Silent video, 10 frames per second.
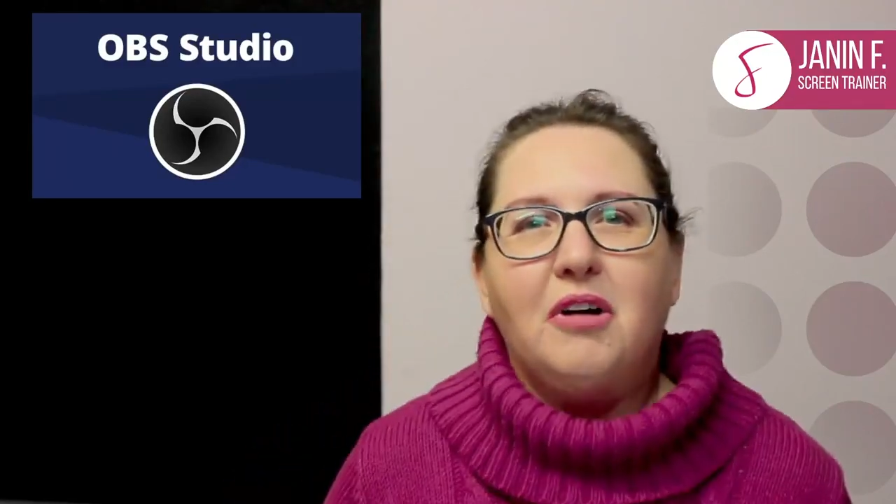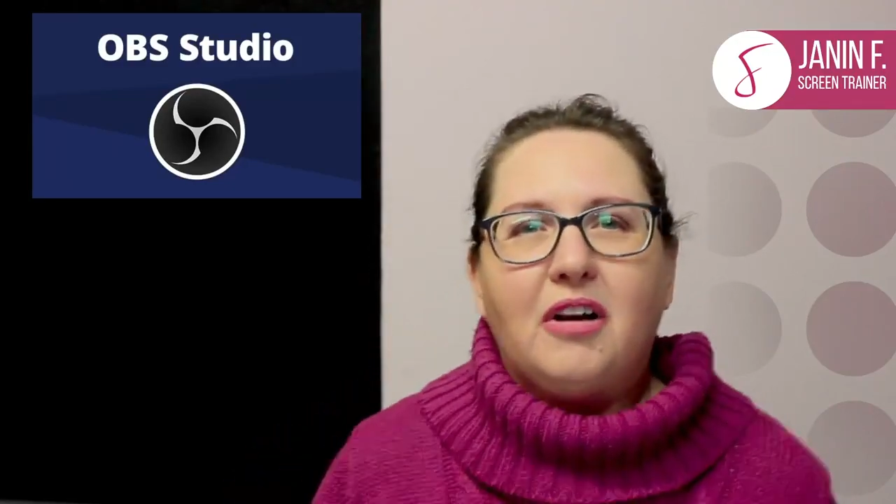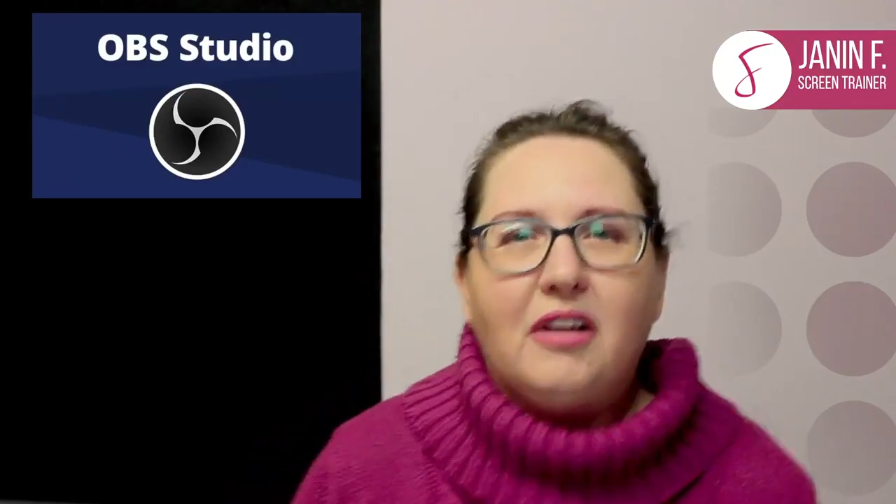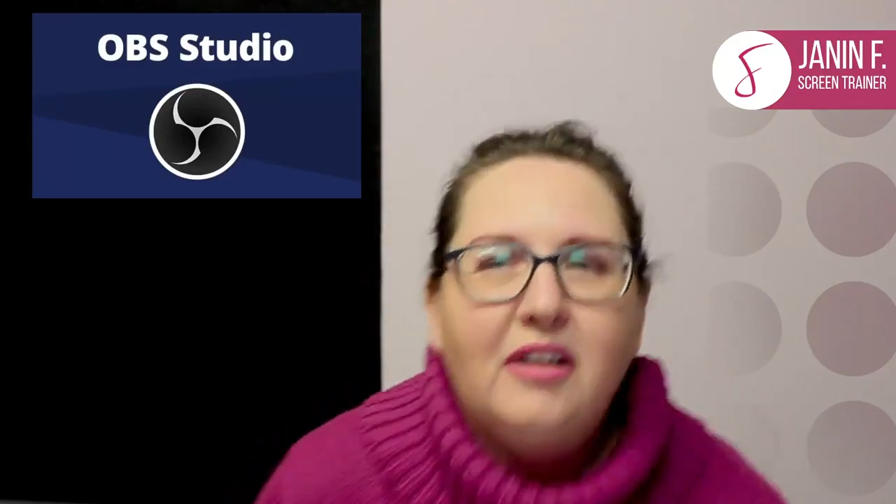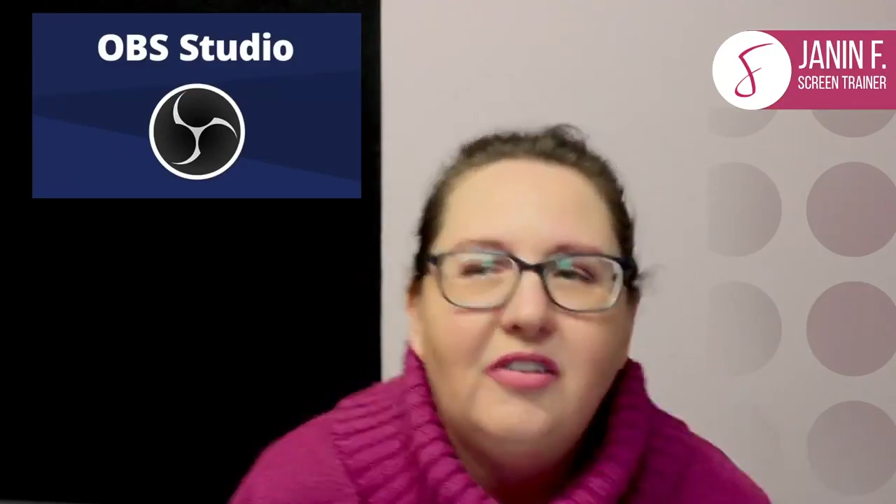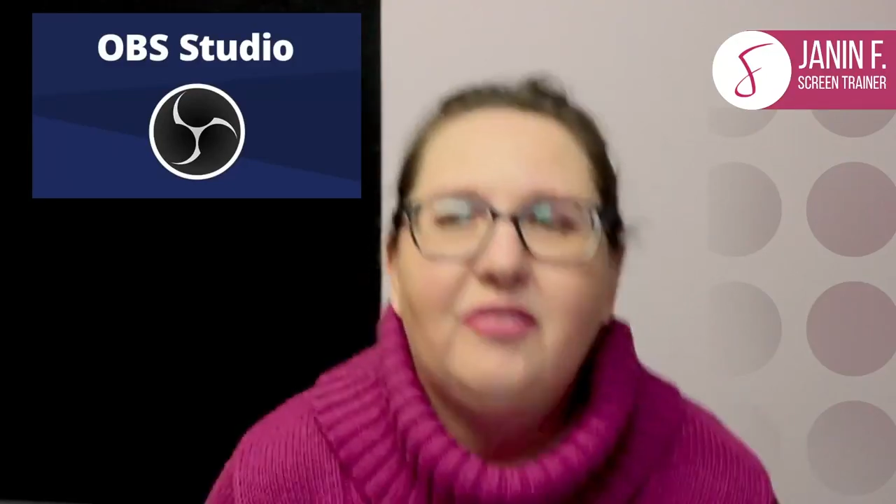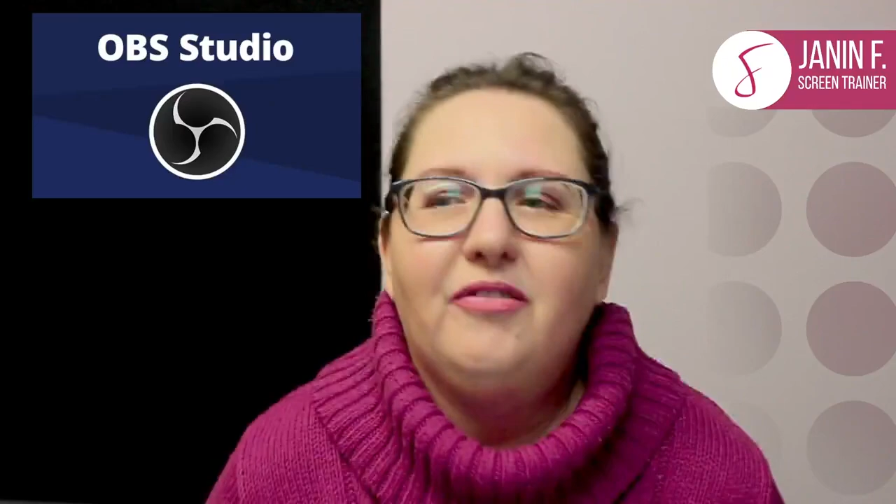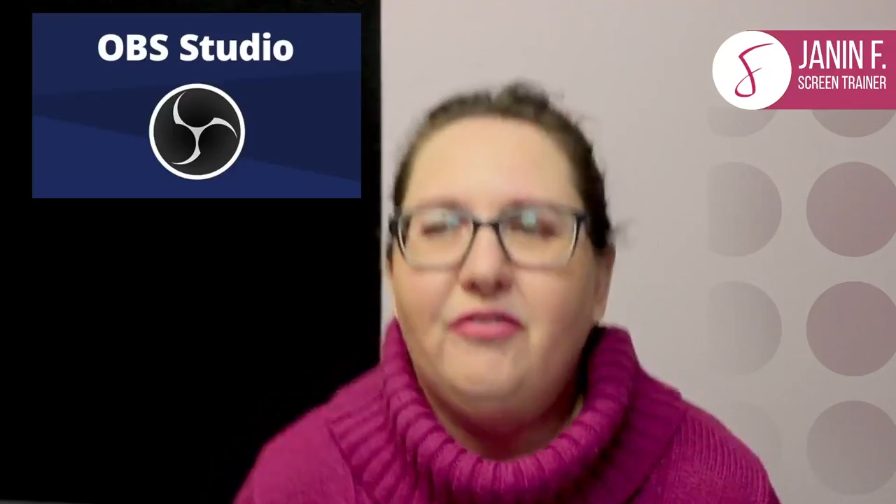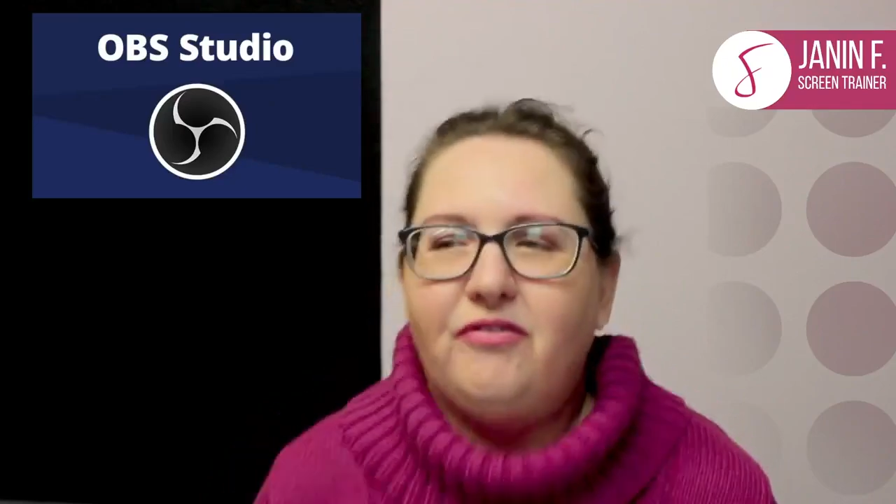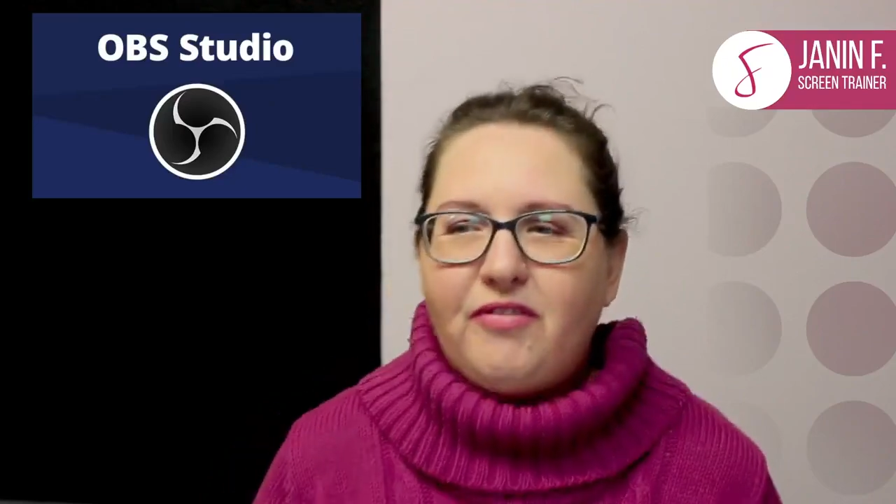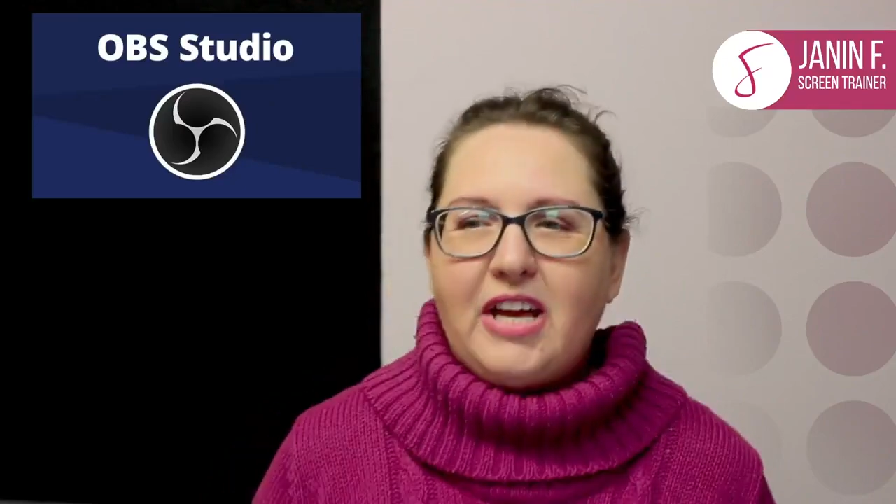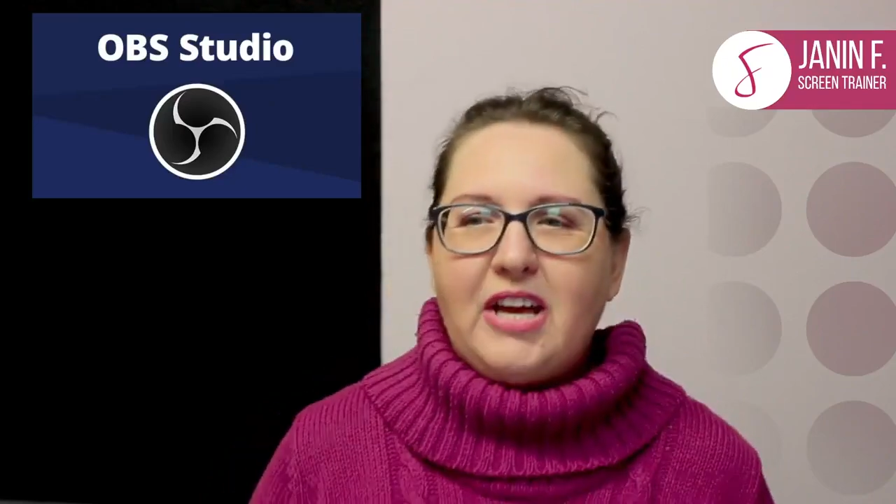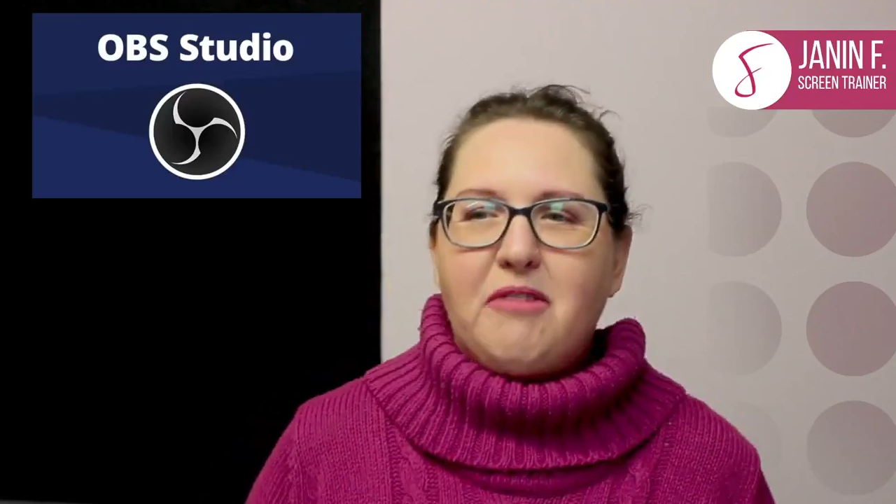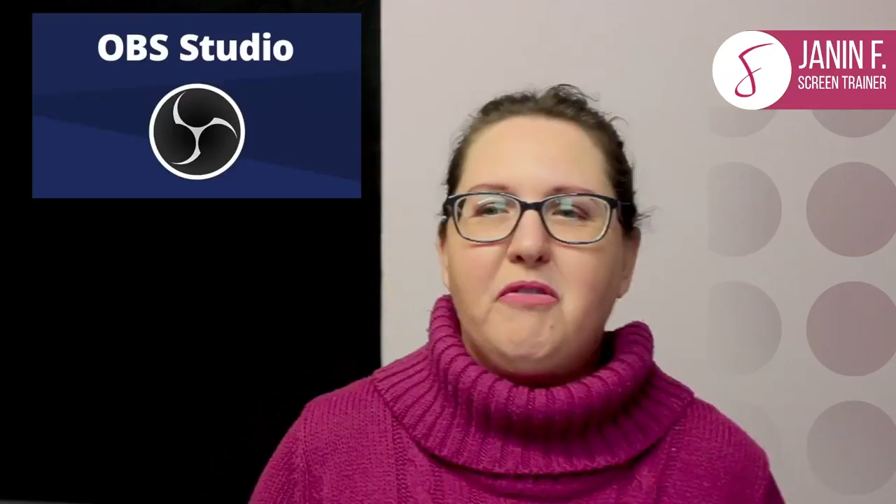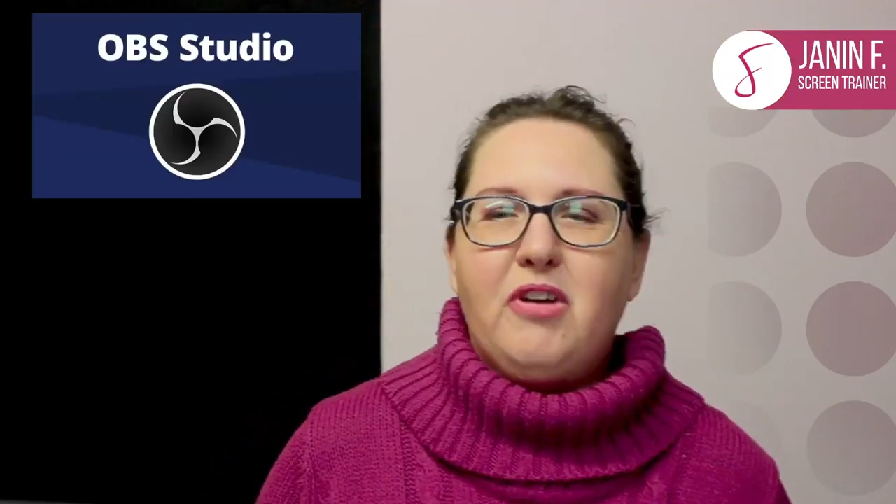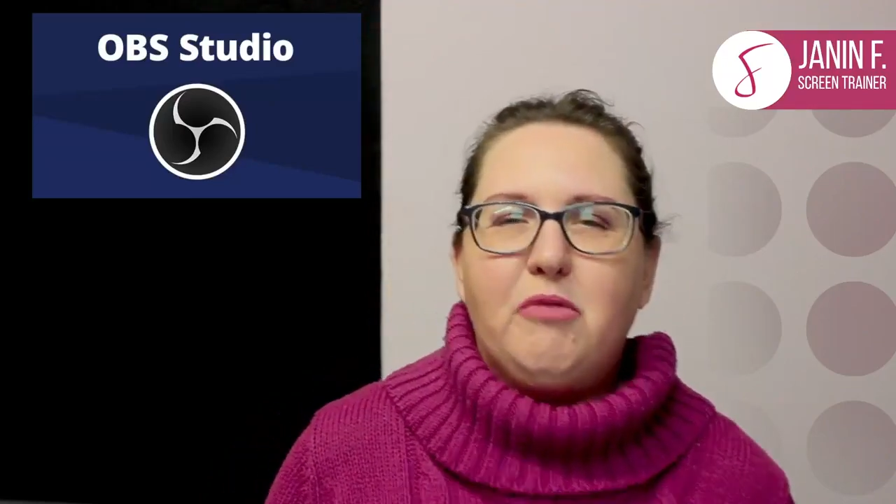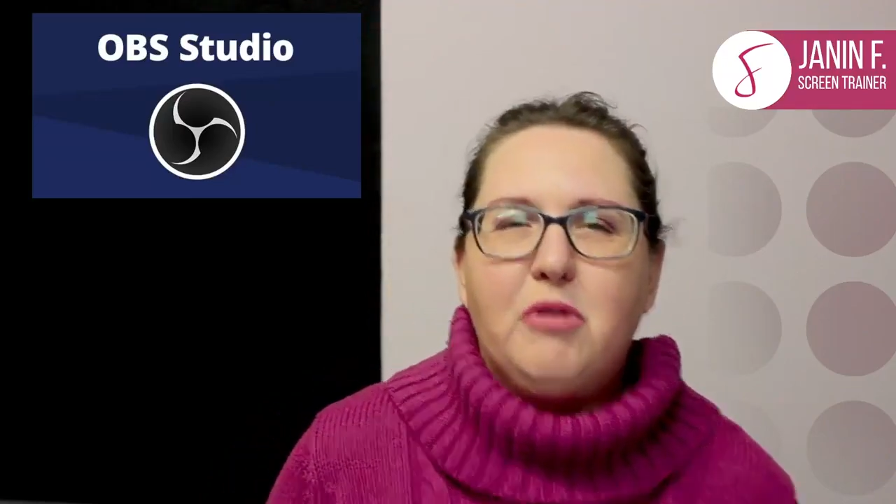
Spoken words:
a very